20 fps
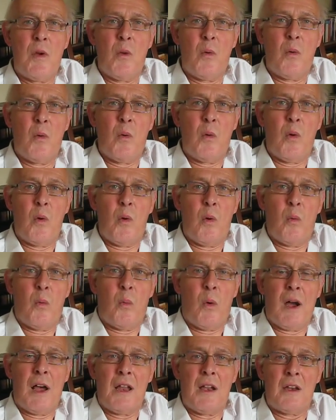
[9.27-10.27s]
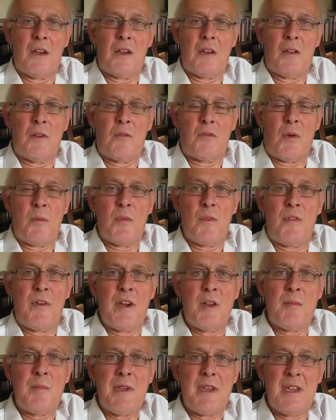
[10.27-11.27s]
the
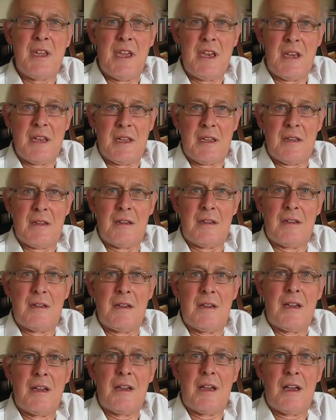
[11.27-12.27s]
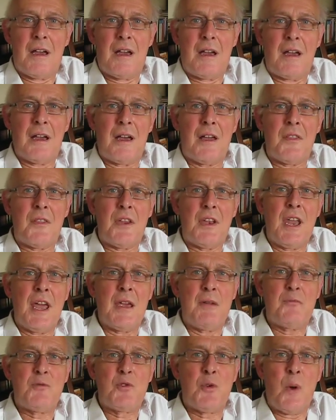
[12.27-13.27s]
very beginning, the
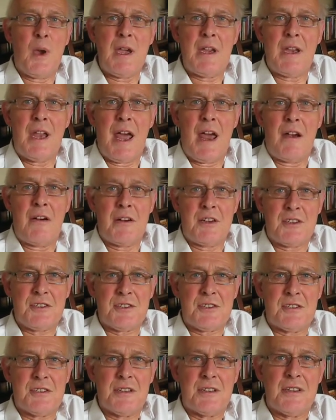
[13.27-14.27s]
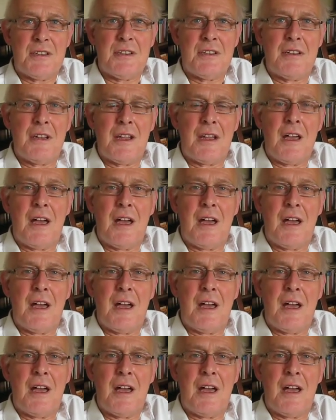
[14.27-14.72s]
name Dwayne Harrison